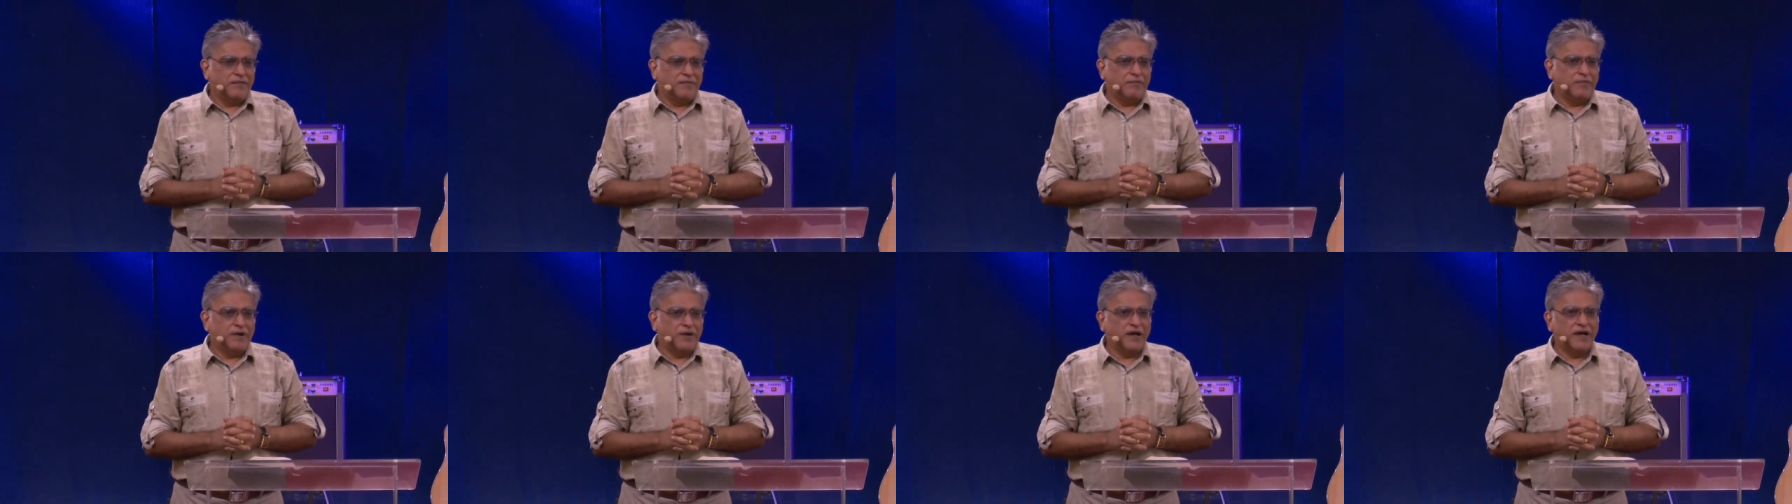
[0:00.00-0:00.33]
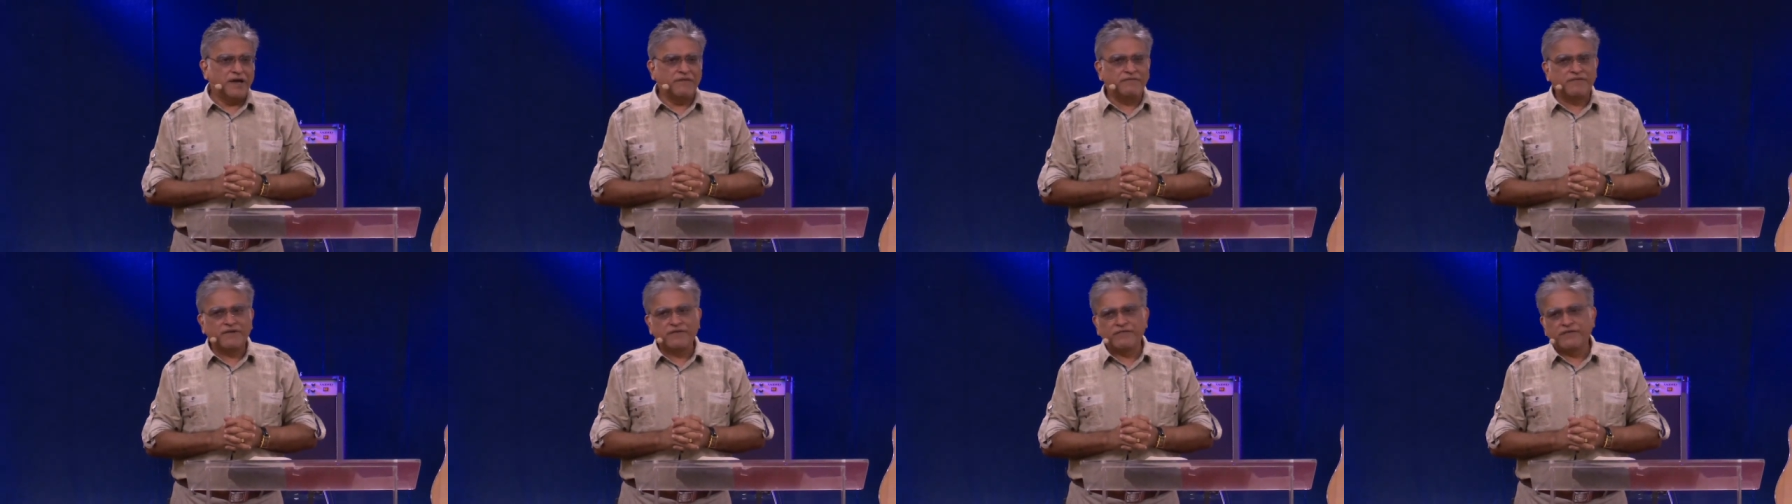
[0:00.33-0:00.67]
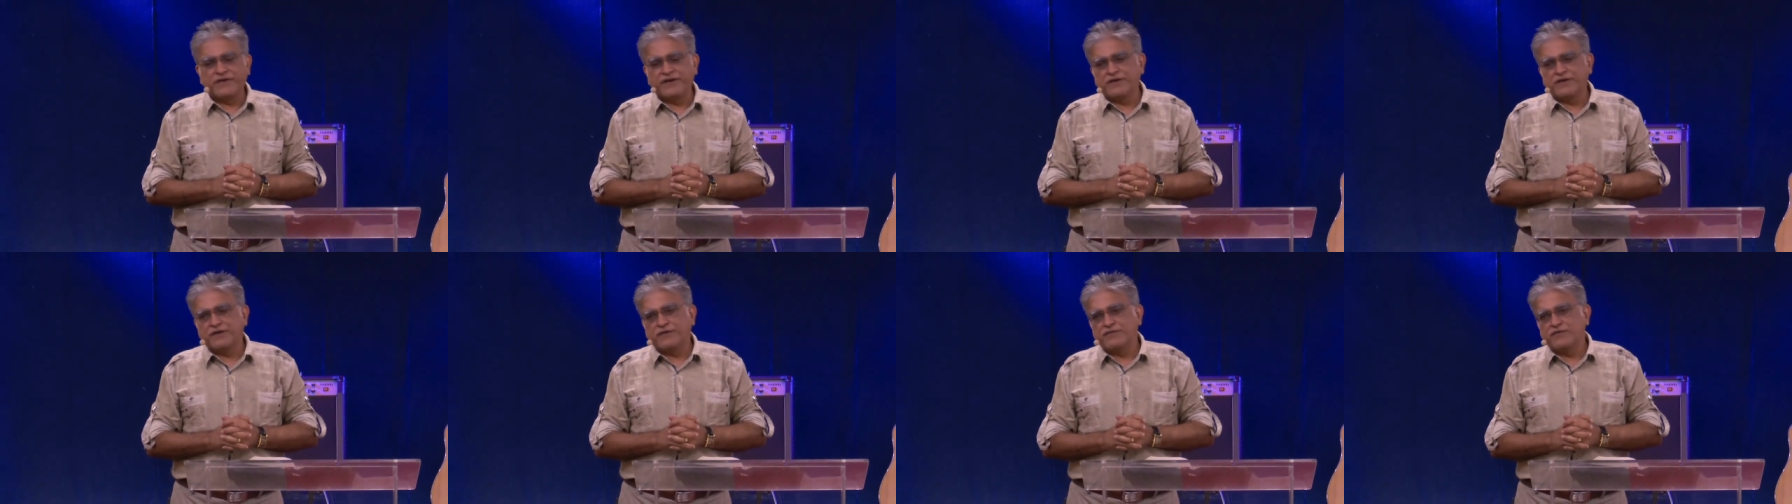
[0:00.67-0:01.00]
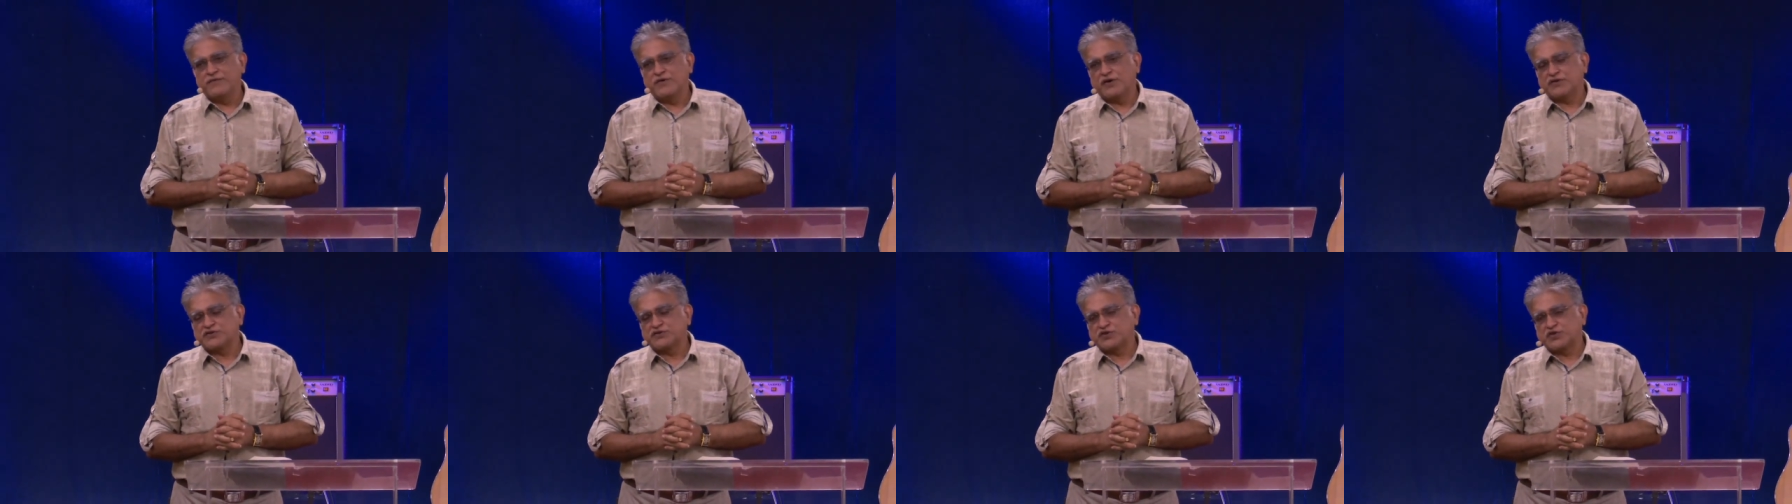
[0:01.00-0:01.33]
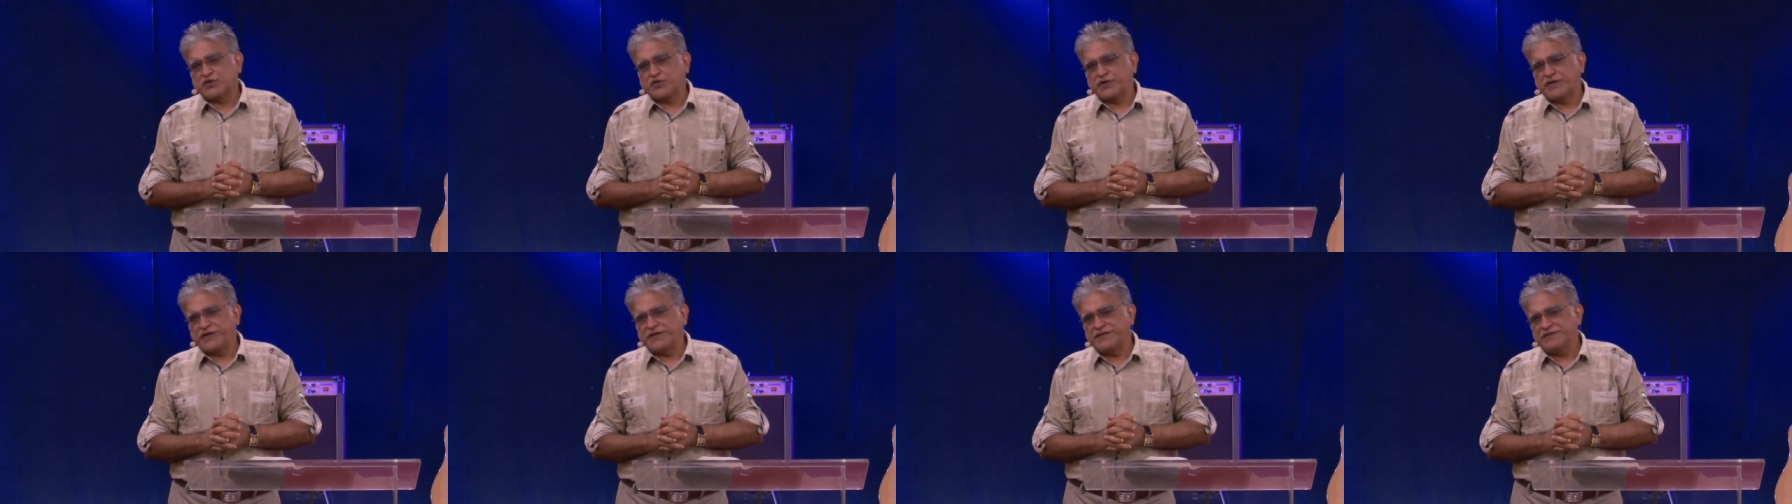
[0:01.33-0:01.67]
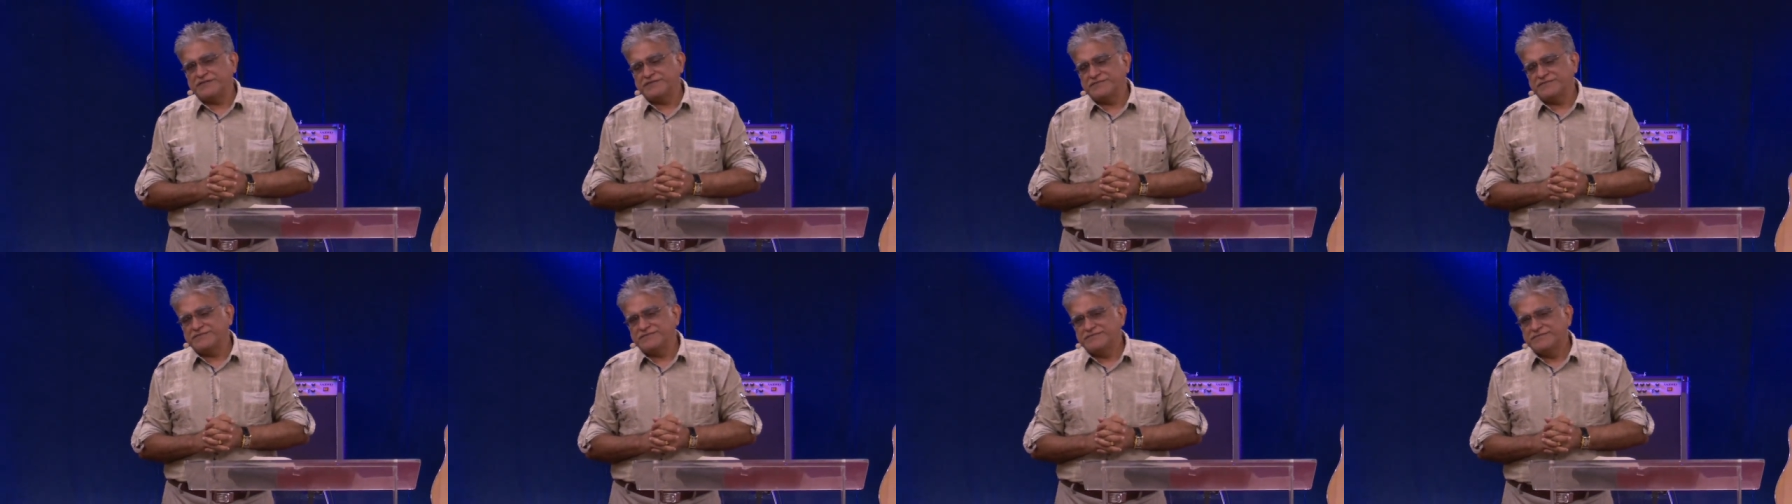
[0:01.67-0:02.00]
by every wind of
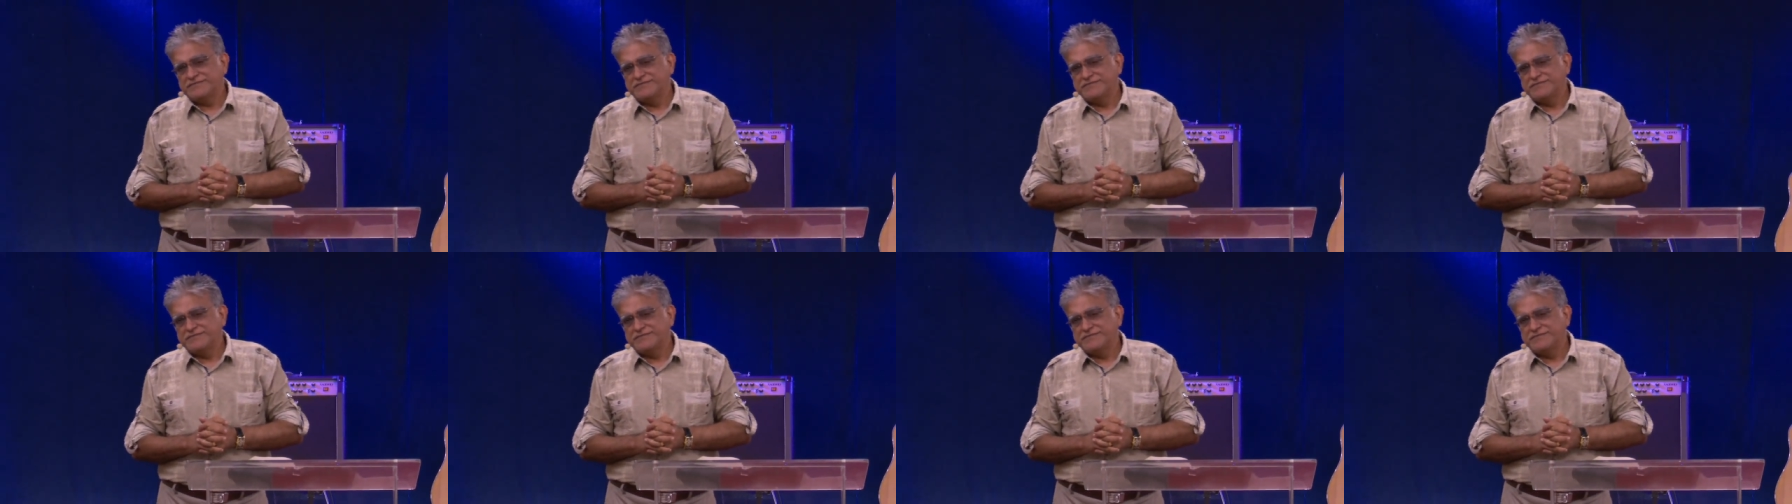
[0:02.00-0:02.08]
doctrine.